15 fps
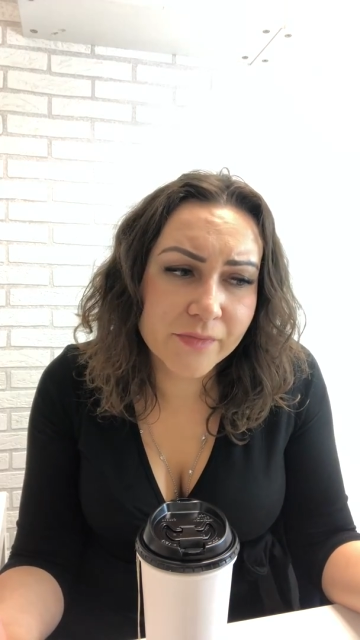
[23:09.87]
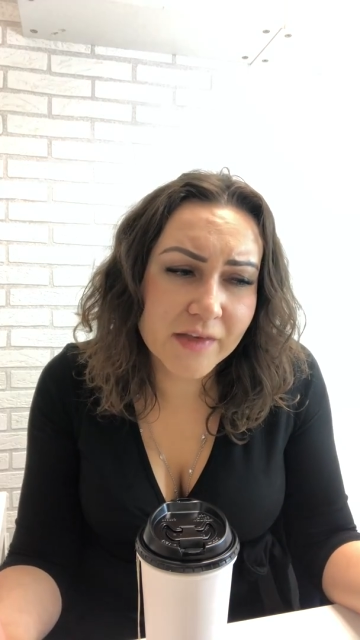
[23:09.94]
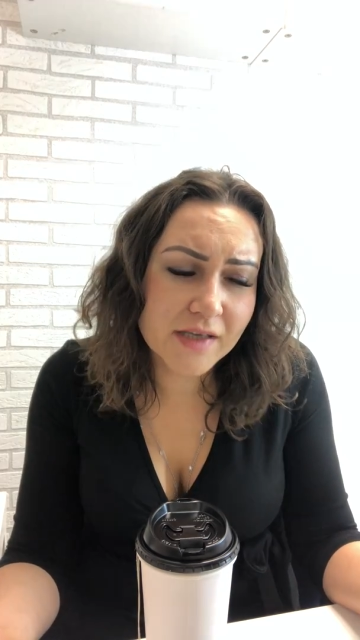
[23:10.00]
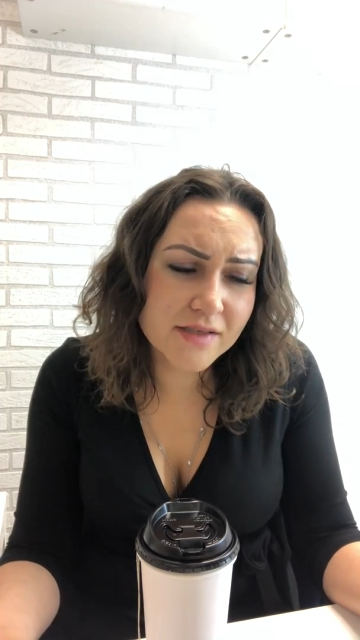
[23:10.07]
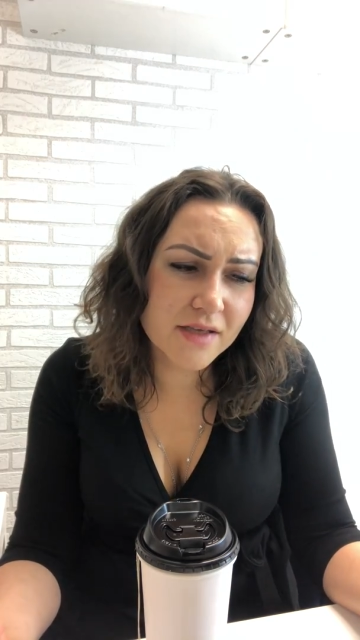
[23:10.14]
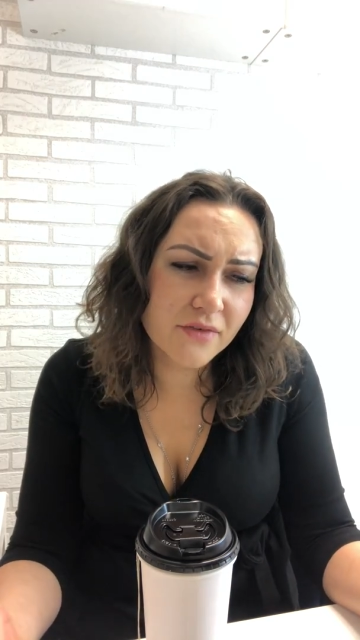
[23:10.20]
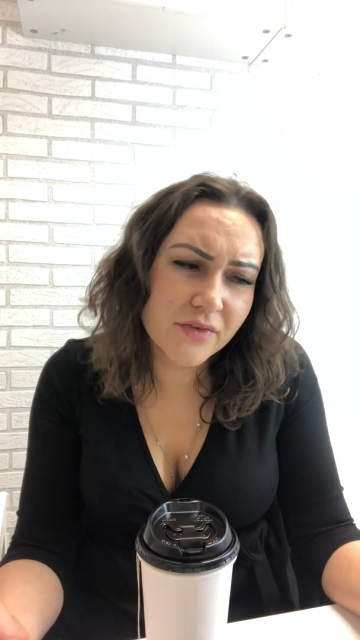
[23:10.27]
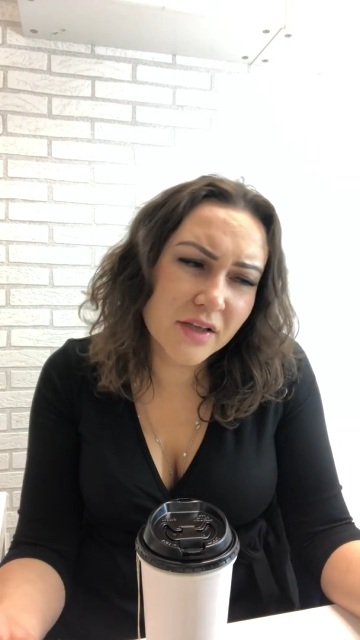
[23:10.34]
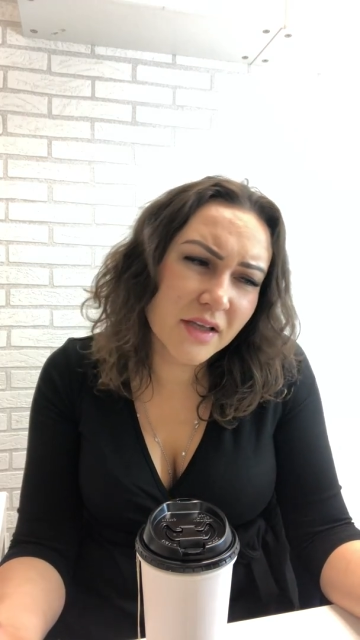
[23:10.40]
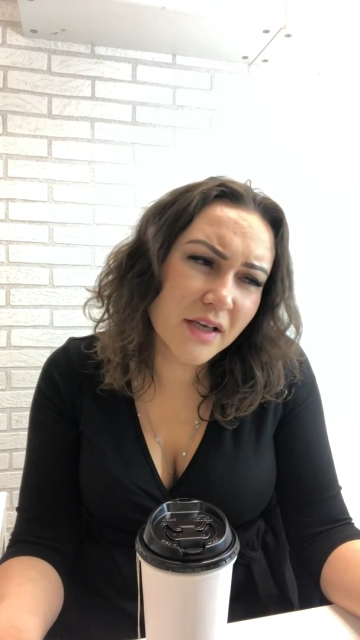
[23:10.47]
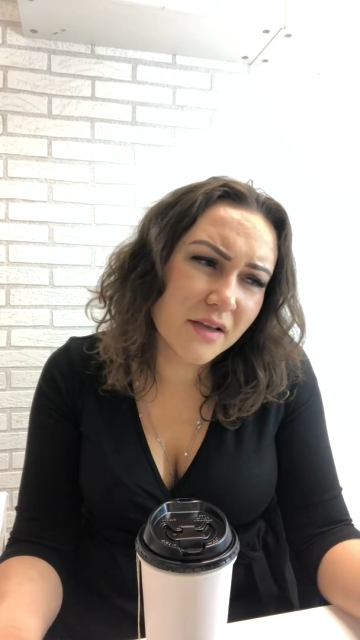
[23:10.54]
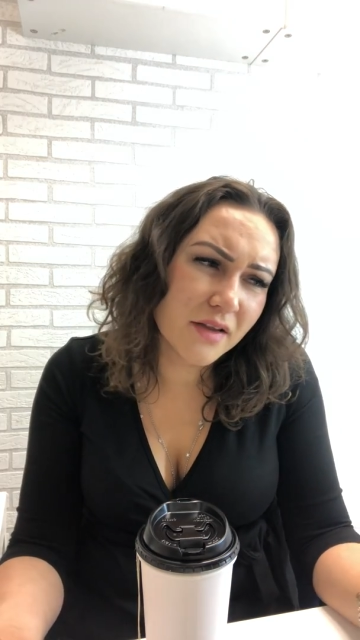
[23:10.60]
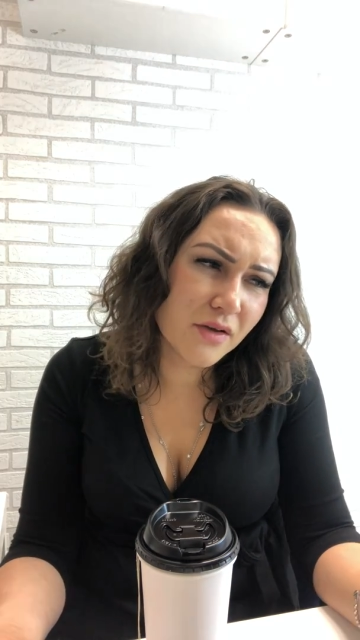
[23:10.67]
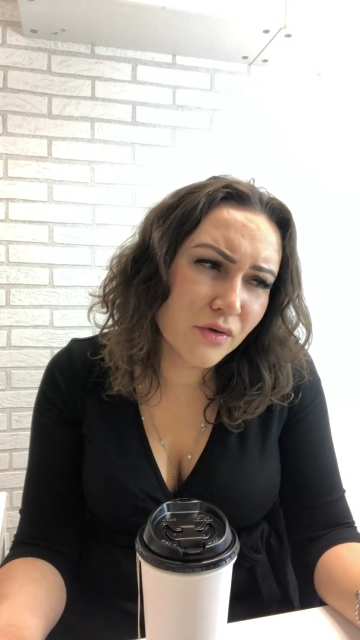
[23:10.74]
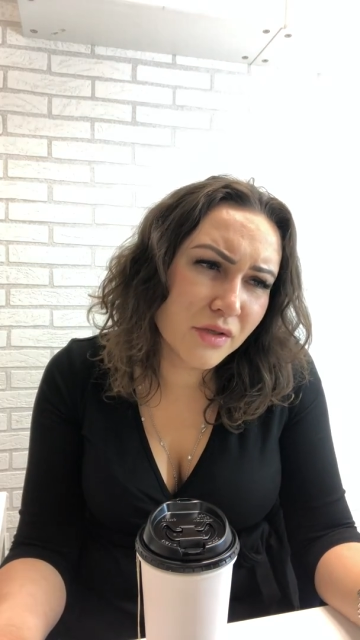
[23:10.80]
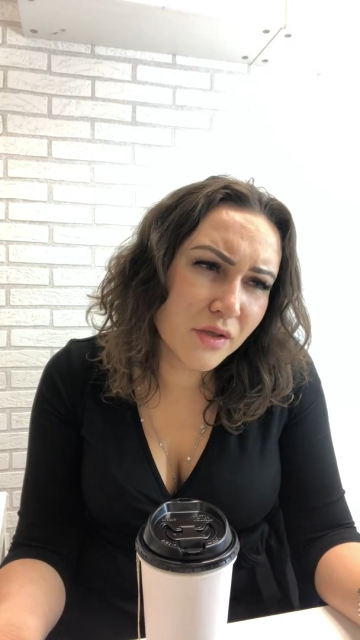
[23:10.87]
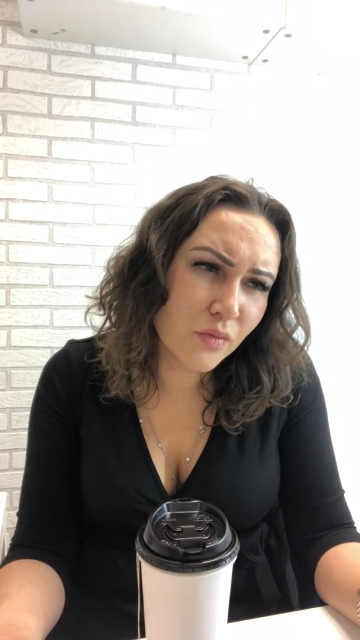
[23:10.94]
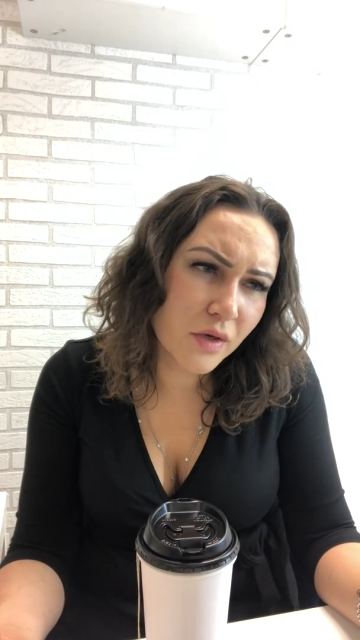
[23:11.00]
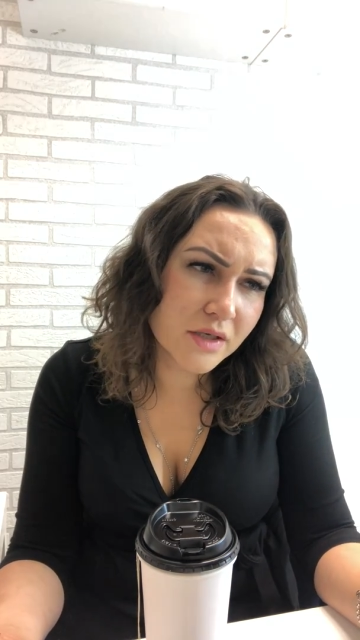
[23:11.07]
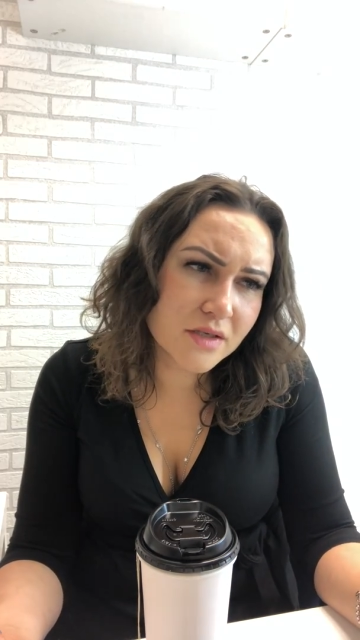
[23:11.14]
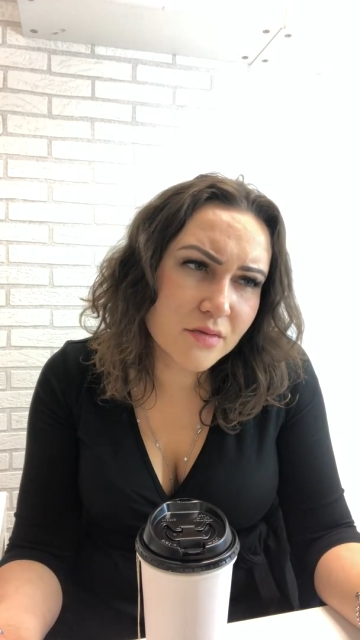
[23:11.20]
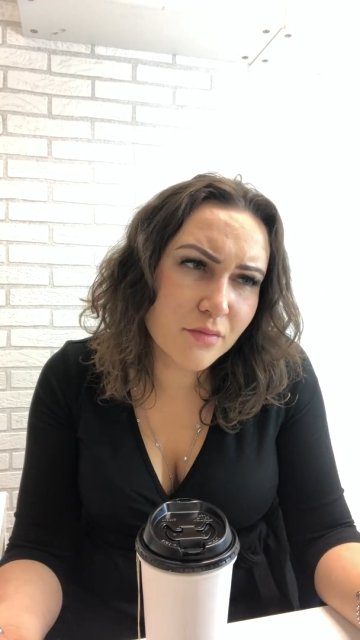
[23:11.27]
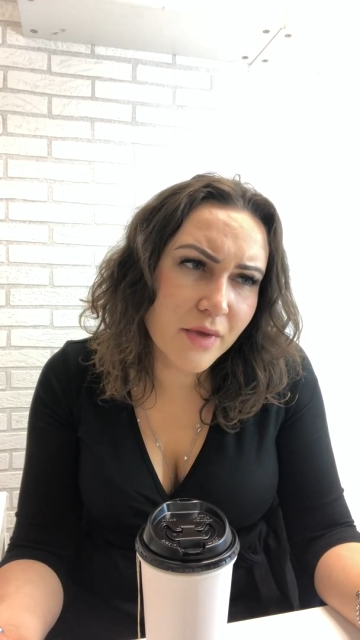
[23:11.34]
Because I feel like the only way to